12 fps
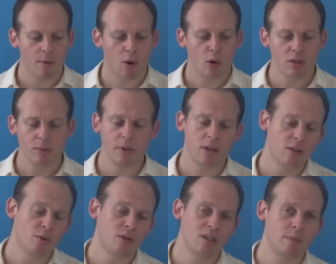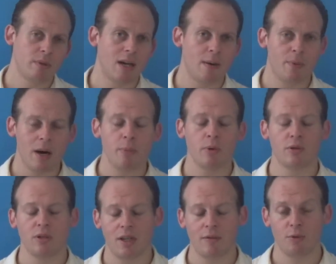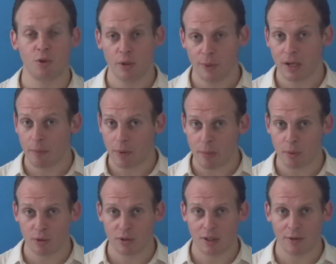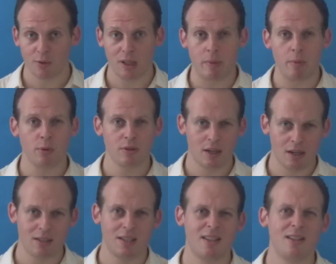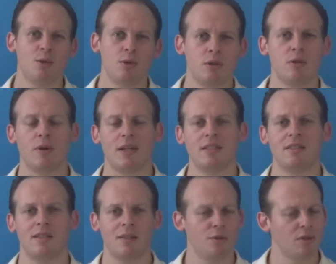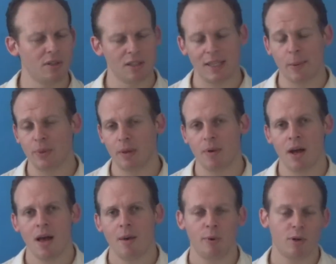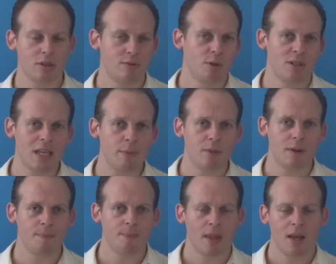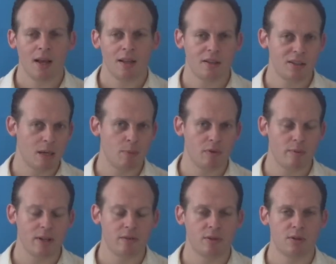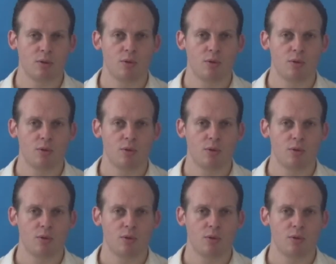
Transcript: Ultimately, you're going to become popular enough, you should become popular enough so that people start sending you requests, and you just accept them. Because if you accept them, there's a couple of benefits.